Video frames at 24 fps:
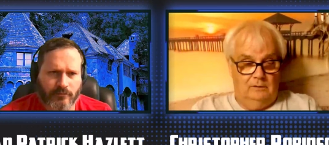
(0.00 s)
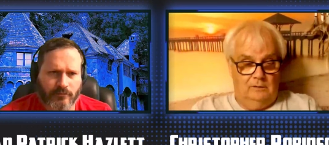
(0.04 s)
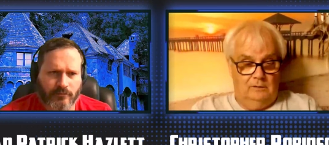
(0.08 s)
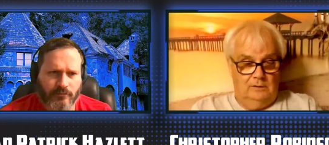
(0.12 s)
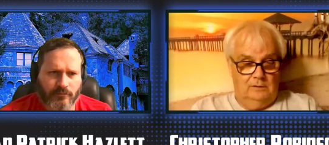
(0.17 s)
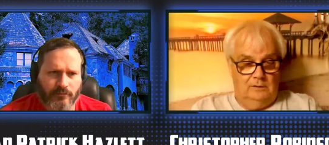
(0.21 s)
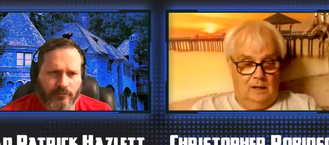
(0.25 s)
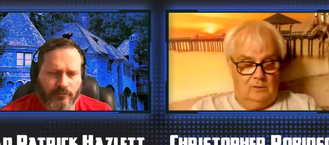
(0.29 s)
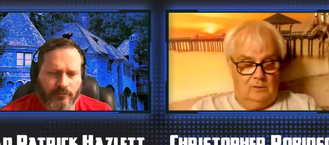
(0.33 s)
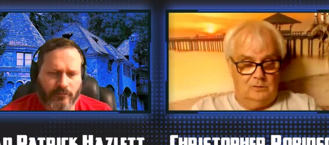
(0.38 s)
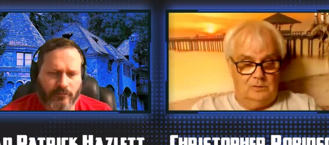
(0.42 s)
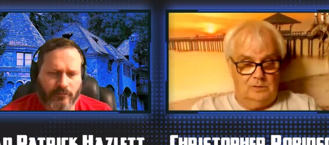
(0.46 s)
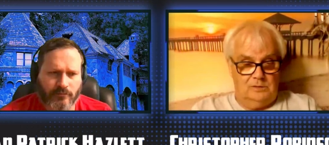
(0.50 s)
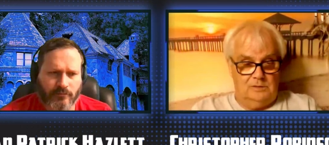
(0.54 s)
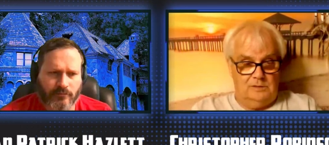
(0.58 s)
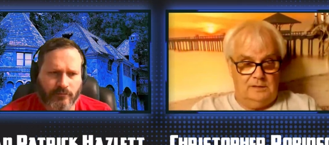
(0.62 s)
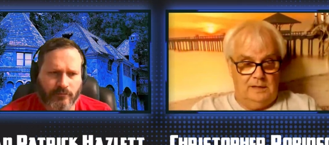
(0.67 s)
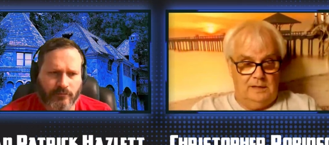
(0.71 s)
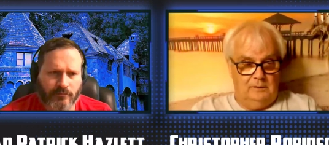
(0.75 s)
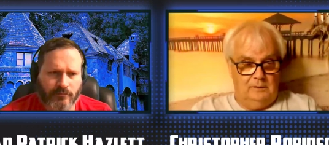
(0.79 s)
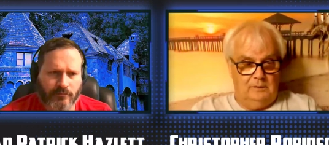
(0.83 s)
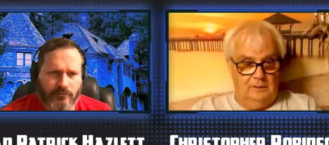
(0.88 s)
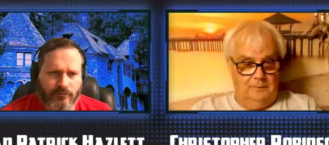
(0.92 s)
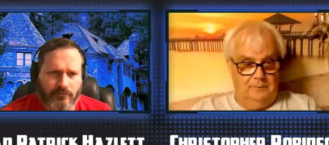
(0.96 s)
Speaker 1: an
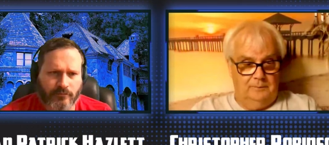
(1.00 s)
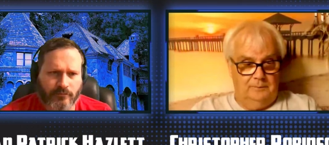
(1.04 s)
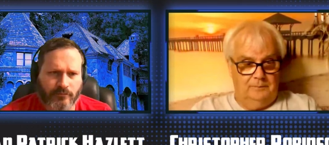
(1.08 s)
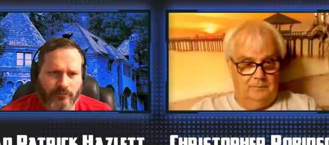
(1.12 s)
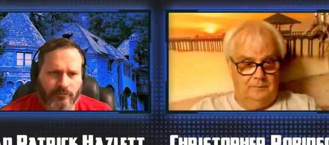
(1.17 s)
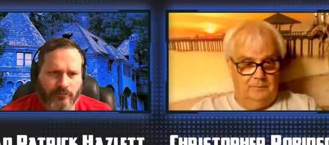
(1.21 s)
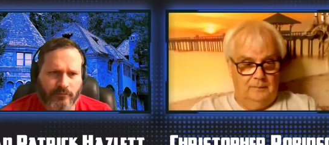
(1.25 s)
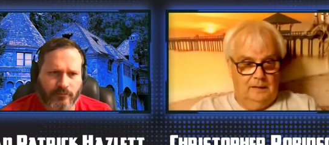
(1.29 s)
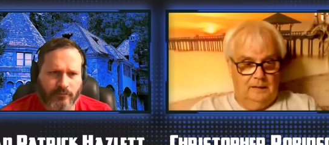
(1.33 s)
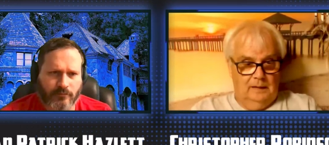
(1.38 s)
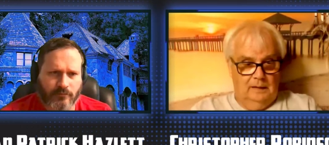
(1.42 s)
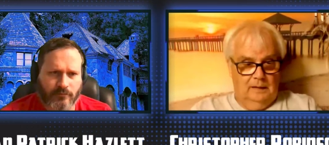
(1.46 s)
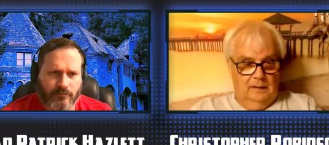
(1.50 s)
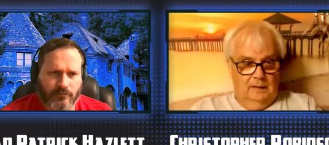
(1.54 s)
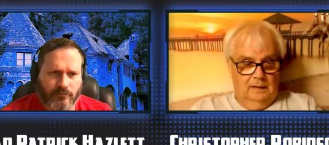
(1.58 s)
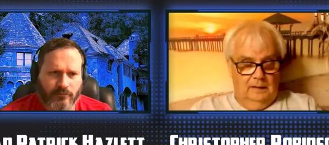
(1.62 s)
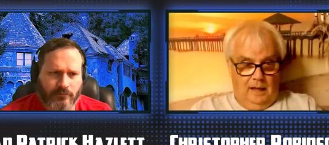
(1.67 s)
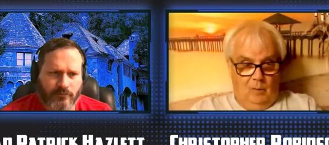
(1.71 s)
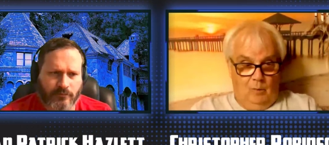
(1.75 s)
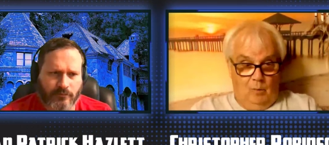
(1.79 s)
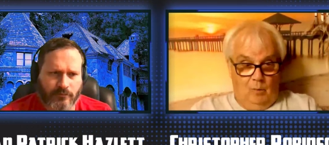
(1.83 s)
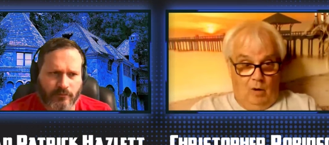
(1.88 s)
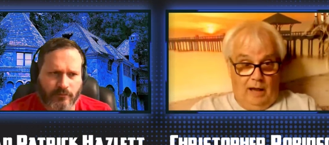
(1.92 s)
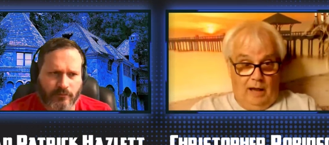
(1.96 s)
ultrasound.
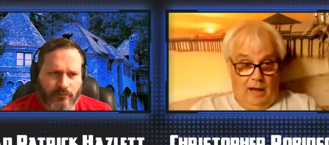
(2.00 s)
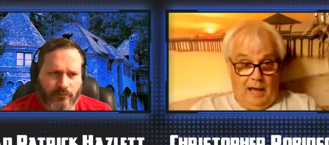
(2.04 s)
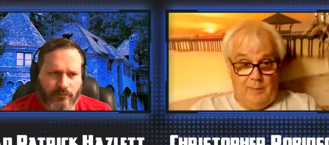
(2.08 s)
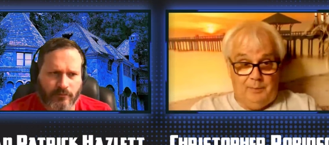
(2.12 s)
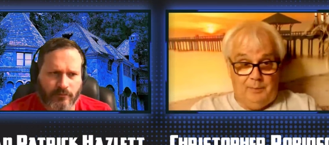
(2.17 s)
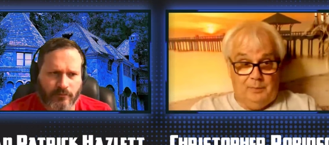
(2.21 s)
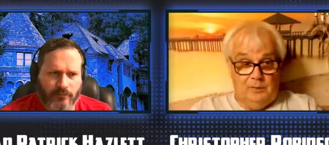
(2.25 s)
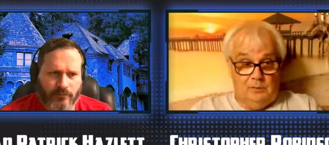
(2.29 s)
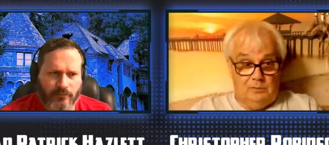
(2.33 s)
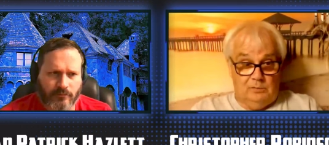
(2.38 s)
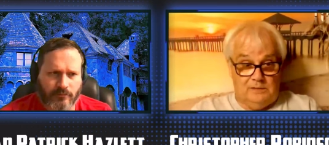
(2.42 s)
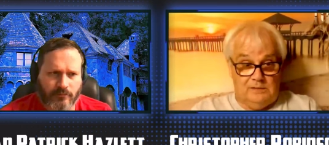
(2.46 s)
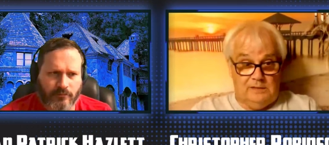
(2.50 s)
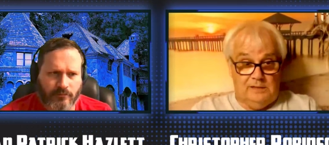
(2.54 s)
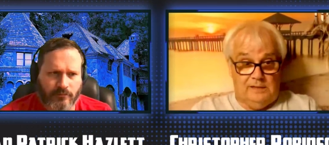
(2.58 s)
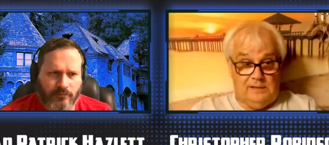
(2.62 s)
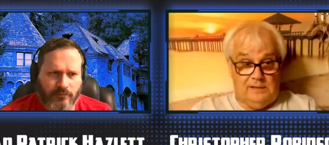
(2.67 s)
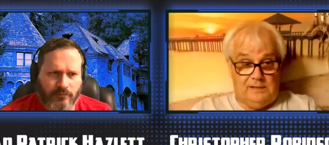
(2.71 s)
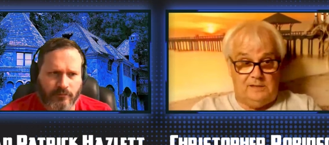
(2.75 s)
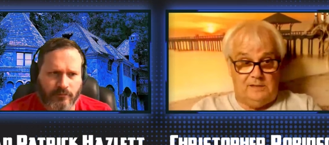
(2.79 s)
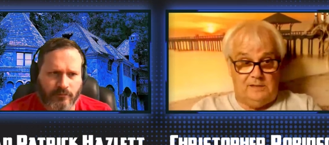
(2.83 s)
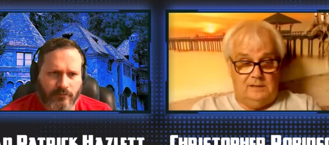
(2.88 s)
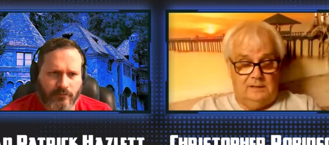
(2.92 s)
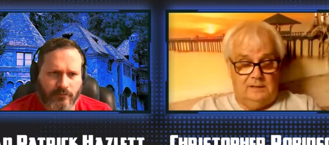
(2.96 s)
And what happened was
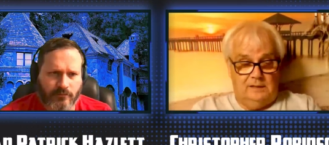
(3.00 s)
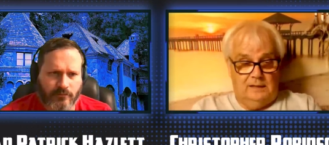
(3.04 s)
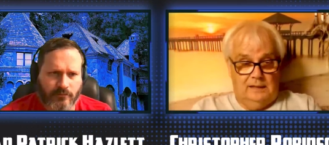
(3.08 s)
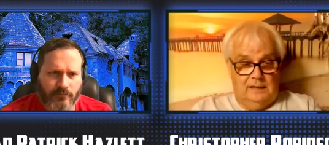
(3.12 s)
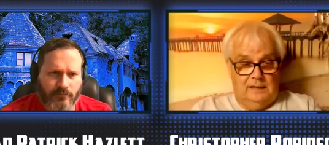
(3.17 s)
this.